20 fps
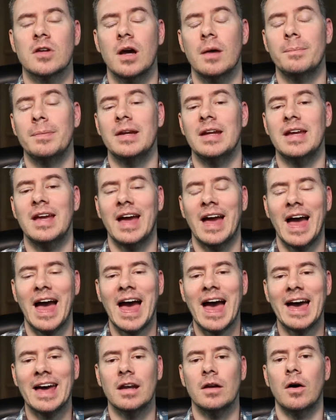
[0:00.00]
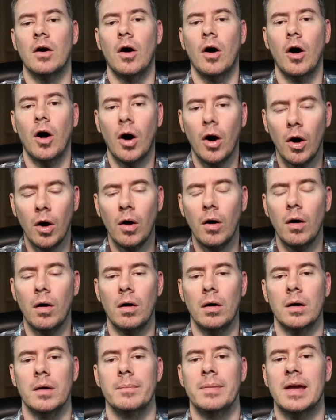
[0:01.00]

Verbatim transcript: company at all,